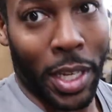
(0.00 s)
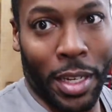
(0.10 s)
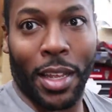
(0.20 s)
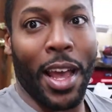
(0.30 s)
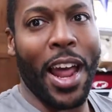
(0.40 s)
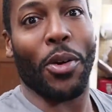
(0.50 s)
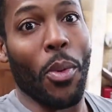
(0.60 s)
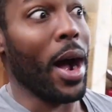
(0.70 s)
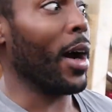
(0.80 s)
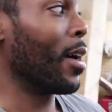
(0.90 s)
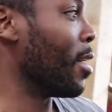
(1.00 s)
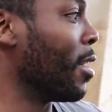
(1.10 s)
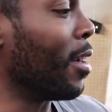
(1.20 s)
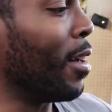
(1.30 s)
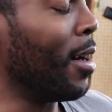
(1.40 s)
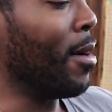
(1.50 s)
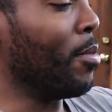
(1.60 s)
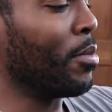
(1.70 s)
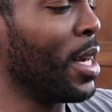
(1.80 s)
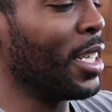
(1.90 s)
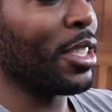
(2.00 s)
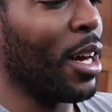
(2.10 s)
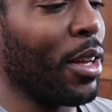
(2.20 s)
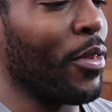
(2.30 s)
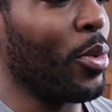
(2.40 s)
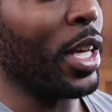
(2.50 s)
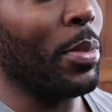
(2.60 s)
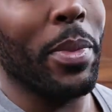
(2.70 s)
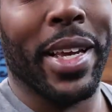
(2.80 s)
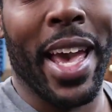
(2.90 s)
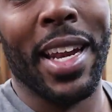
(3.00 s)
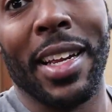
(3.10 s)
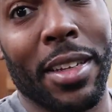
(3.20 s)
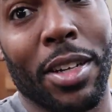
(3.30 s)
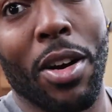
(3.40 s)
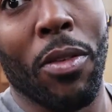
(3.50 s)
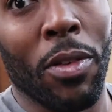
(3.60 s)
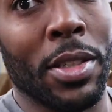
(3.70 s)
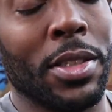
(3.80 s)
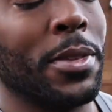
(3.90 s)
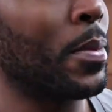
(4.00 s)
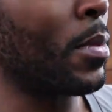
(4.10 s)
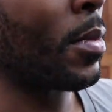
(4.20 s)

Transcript: and I know why. Um, and just other few things. But mechanically, the car runs.